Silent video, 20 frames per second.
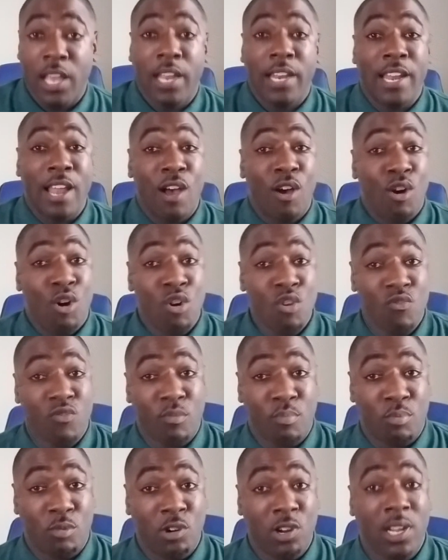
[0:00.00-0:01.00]
Now,
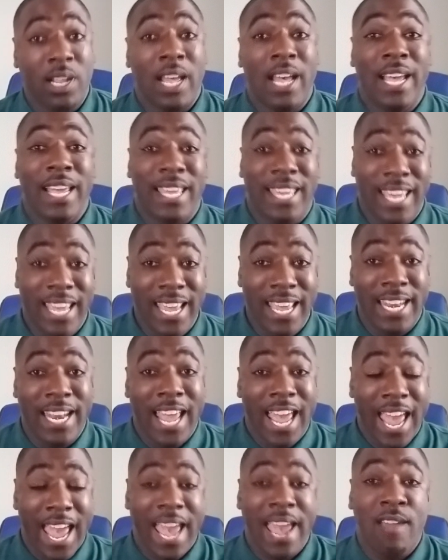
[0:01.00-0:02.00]
Overbrook,
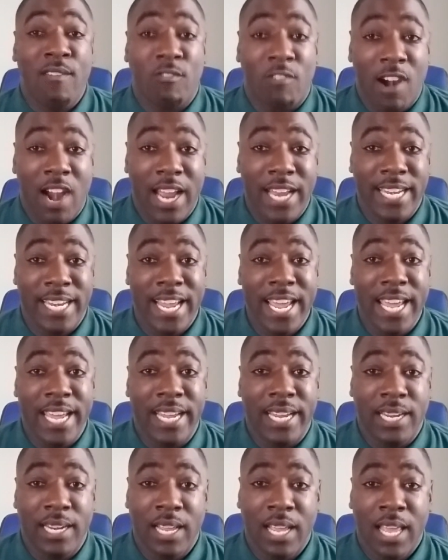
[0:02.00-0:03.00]
again, had Ron
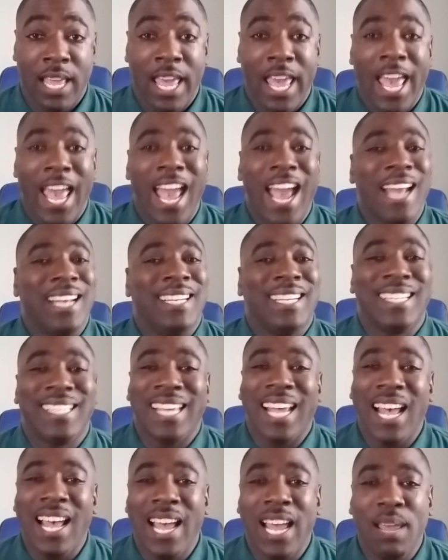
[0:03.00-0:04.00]
Dayne. At the
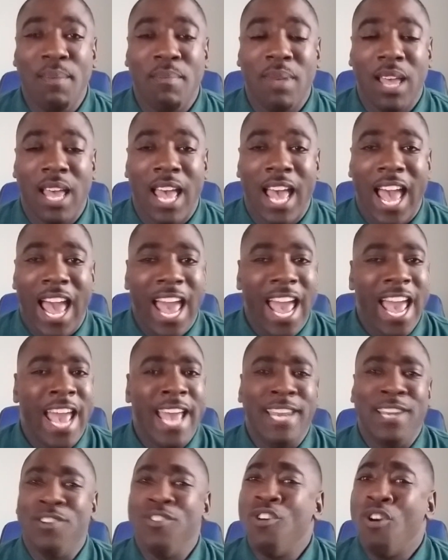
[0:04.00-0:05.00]
time, I
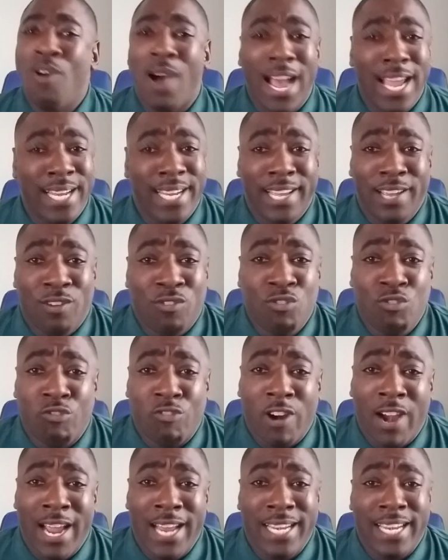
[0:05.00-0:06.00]
had no idea who
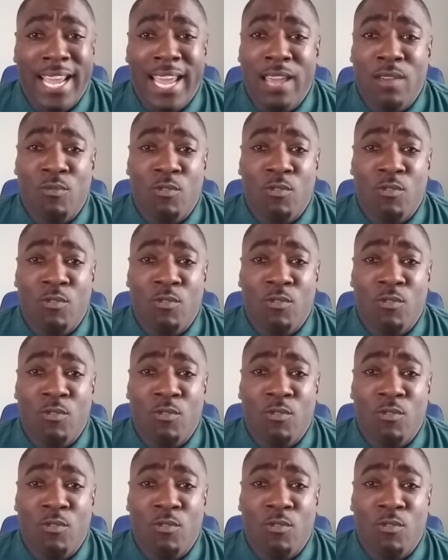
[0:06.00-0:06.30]
Ron Dayne